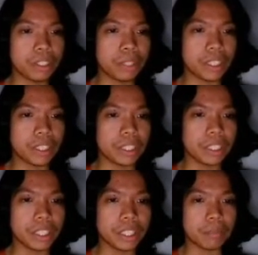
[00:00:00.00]
Second
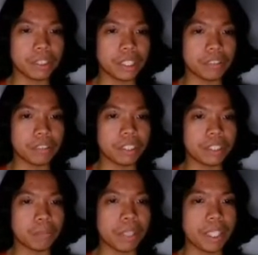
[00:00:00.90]
option, in the
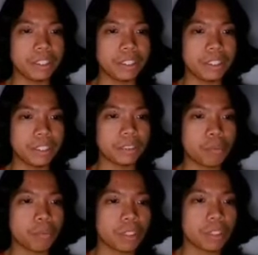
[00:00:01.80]
auto-scaling group,
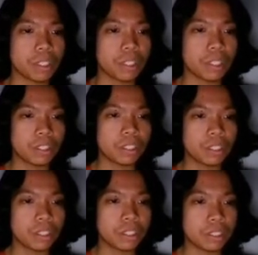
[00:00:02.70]
configure the
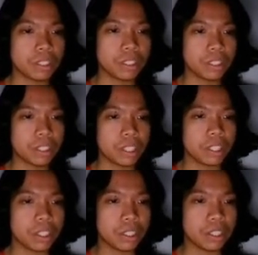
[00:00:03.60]
scale-out policy
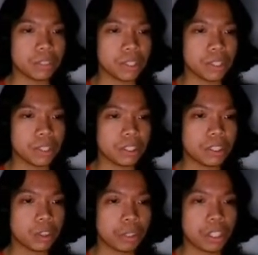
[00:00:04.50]
to add more EC2
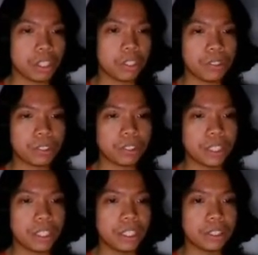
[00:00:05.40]

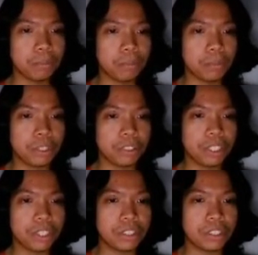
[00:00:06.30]
instances based
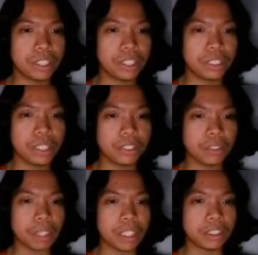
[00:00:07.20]
on given
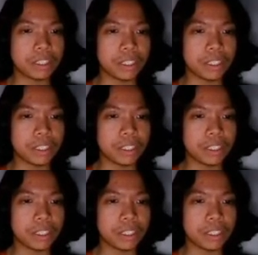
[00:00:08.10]
schedule.